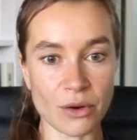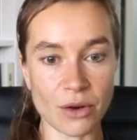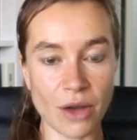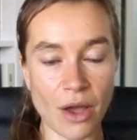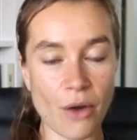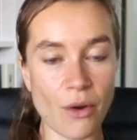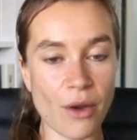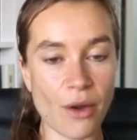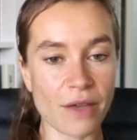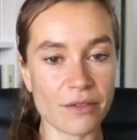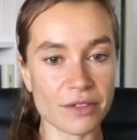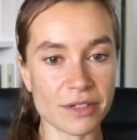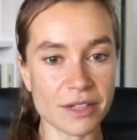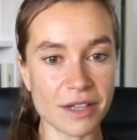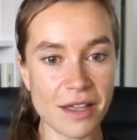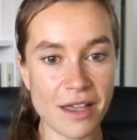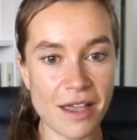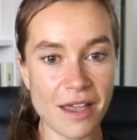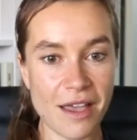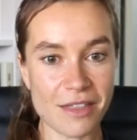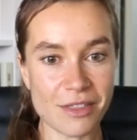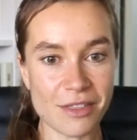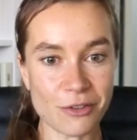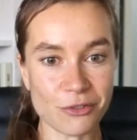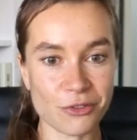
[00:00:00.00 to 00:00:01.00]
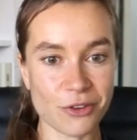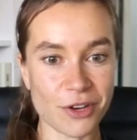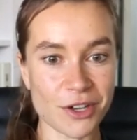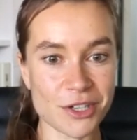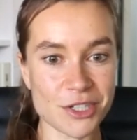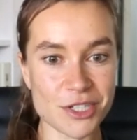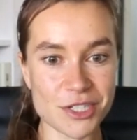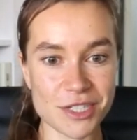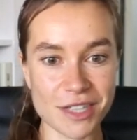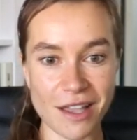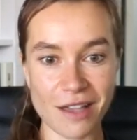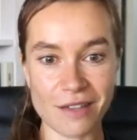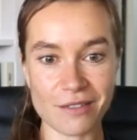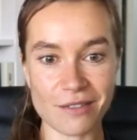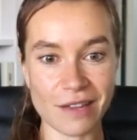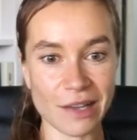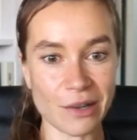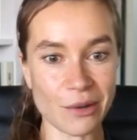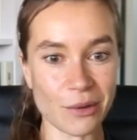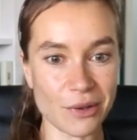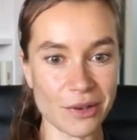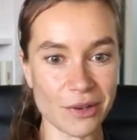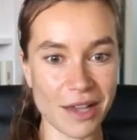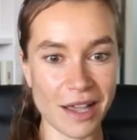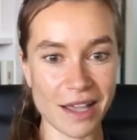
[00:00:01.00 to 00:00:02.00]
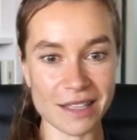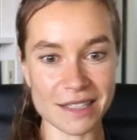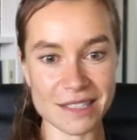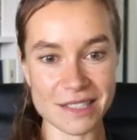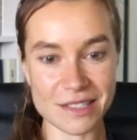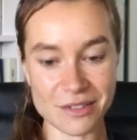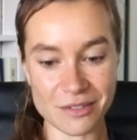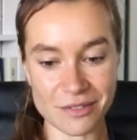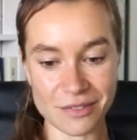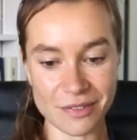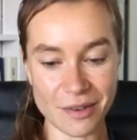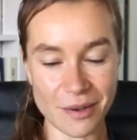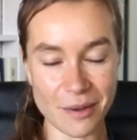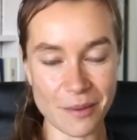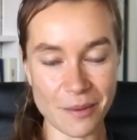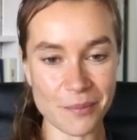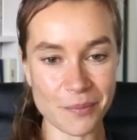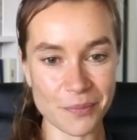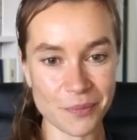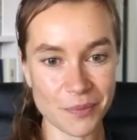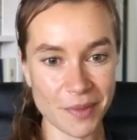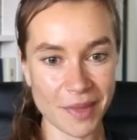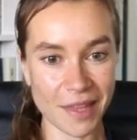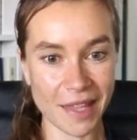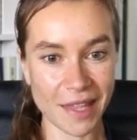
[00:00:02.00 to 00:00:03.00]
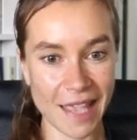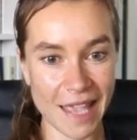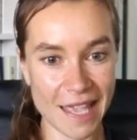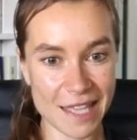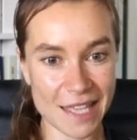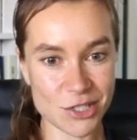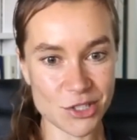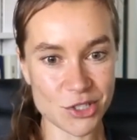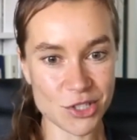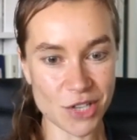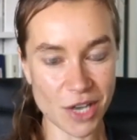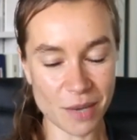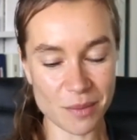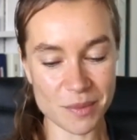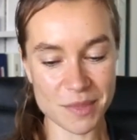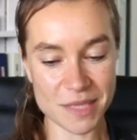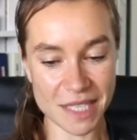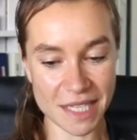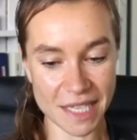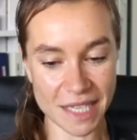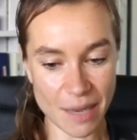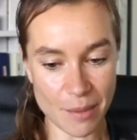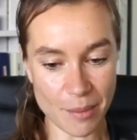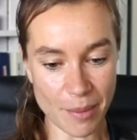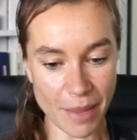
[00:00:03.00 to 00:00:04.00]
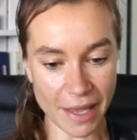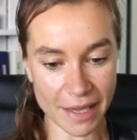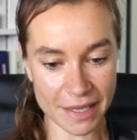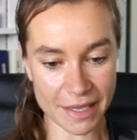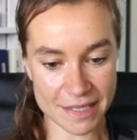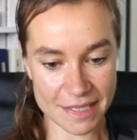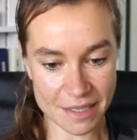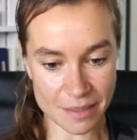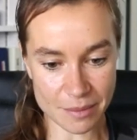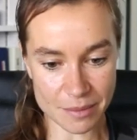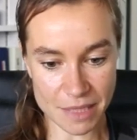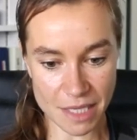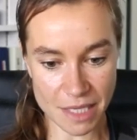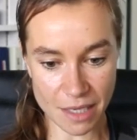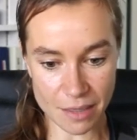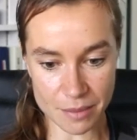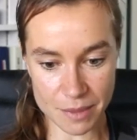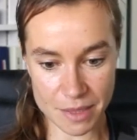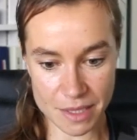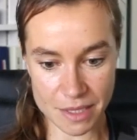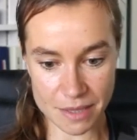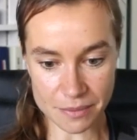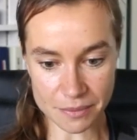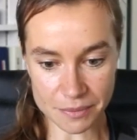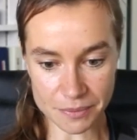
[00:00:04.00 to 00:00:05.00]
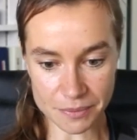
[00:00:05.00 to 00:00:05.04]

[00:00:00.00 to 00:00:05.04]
However, the Frenchies, they have like all kinds of S shapes in their back sometimes.